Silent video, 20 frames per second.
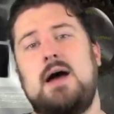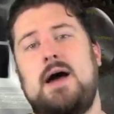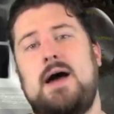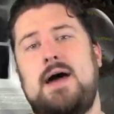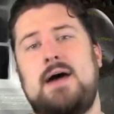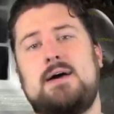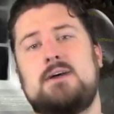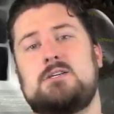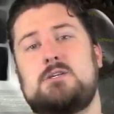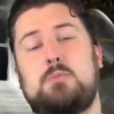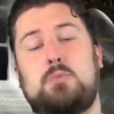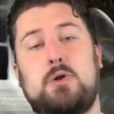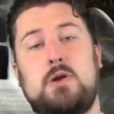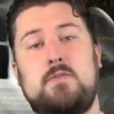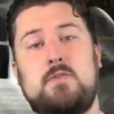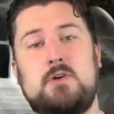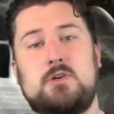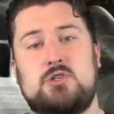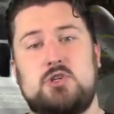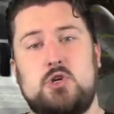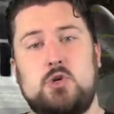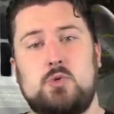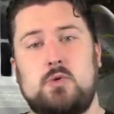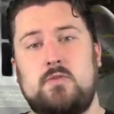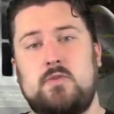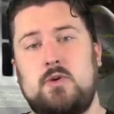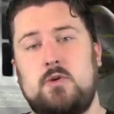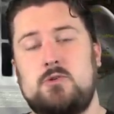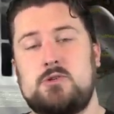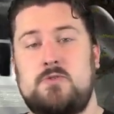As the previous two
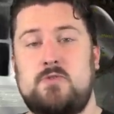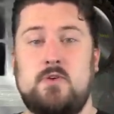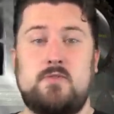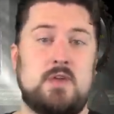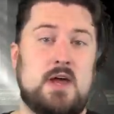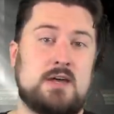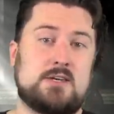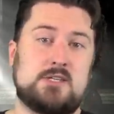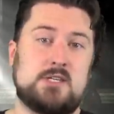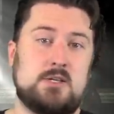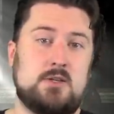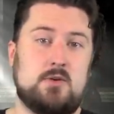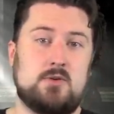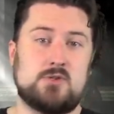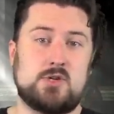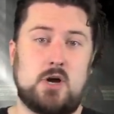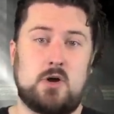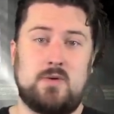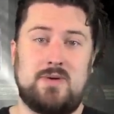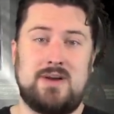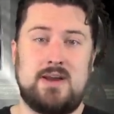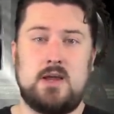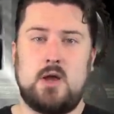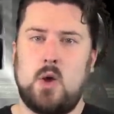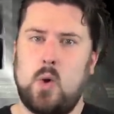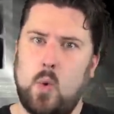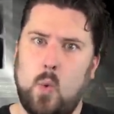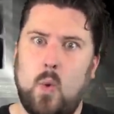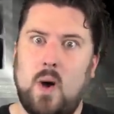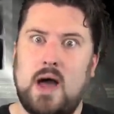reviews, if you have not seen those already,
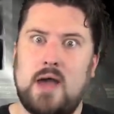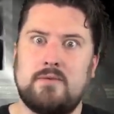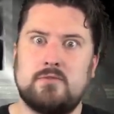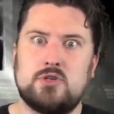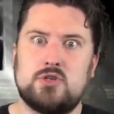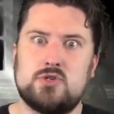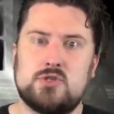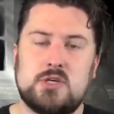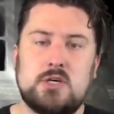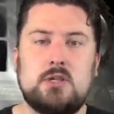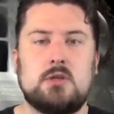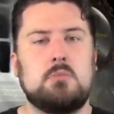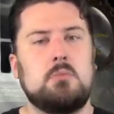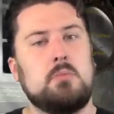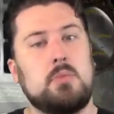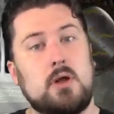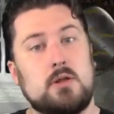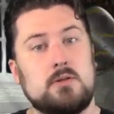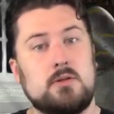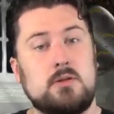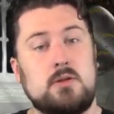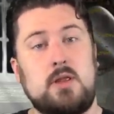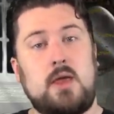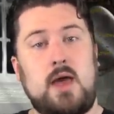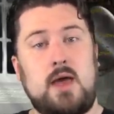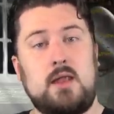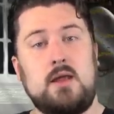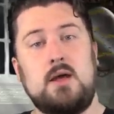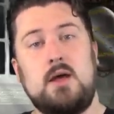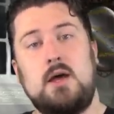why haven't you seen them? But other than
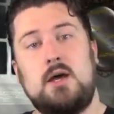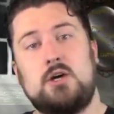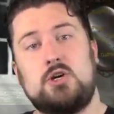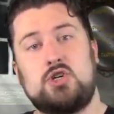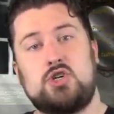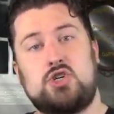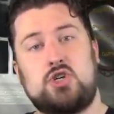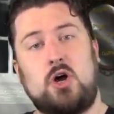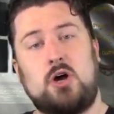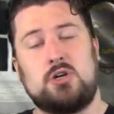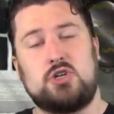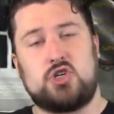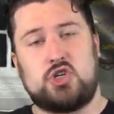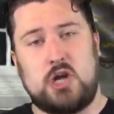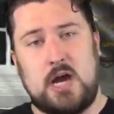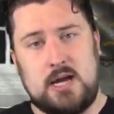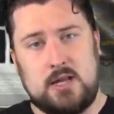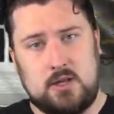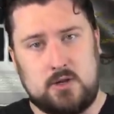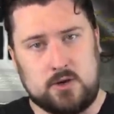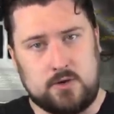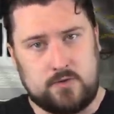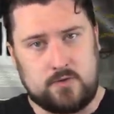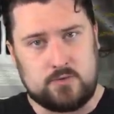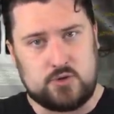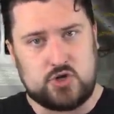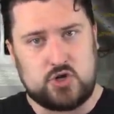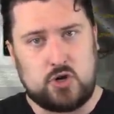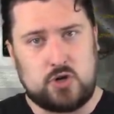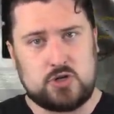that, Sean Chandler
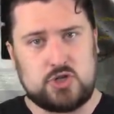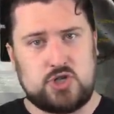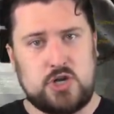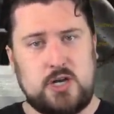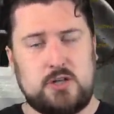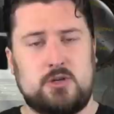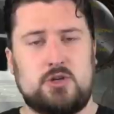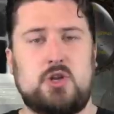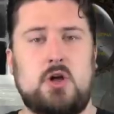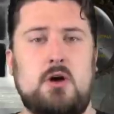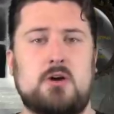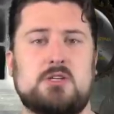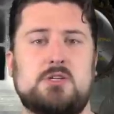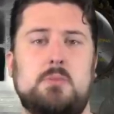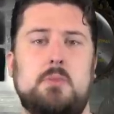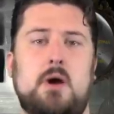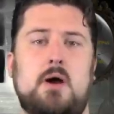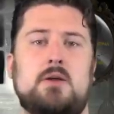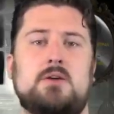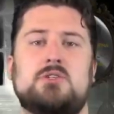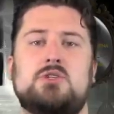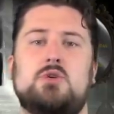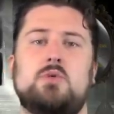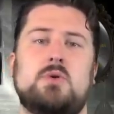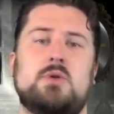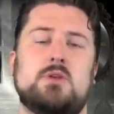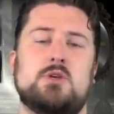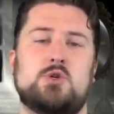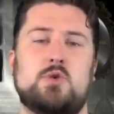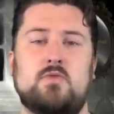from Sean Chandler Talks About is
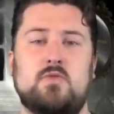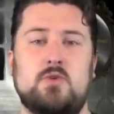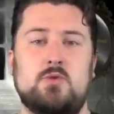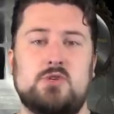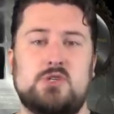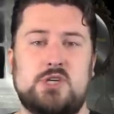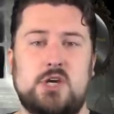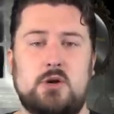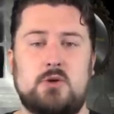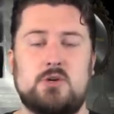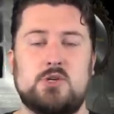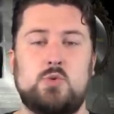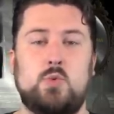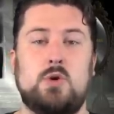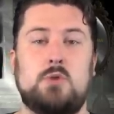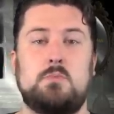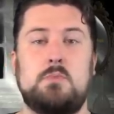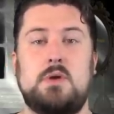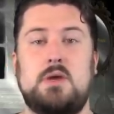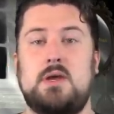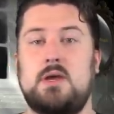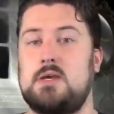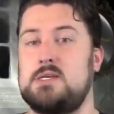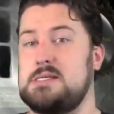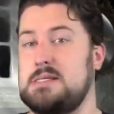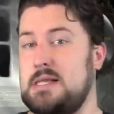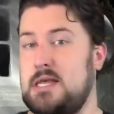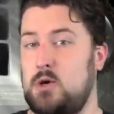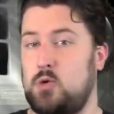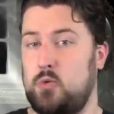doing this review series with me. His
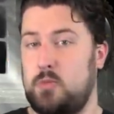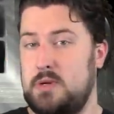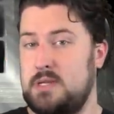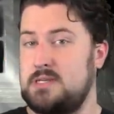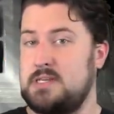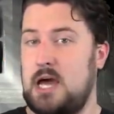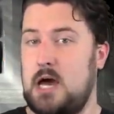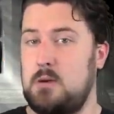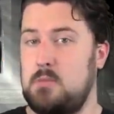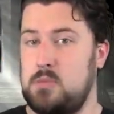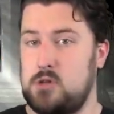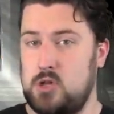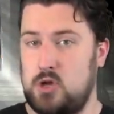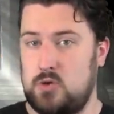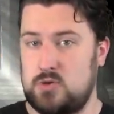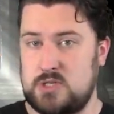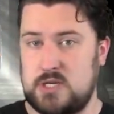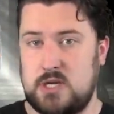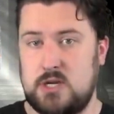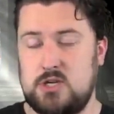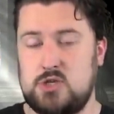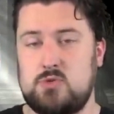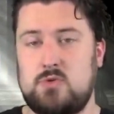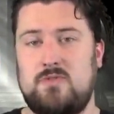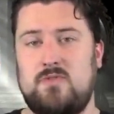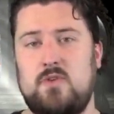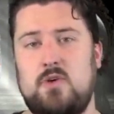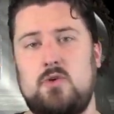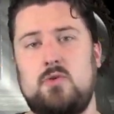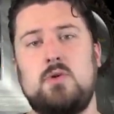link will be down below to his
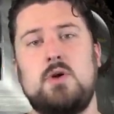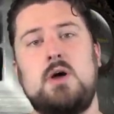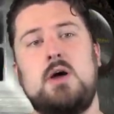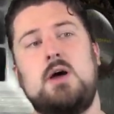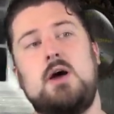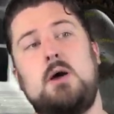review.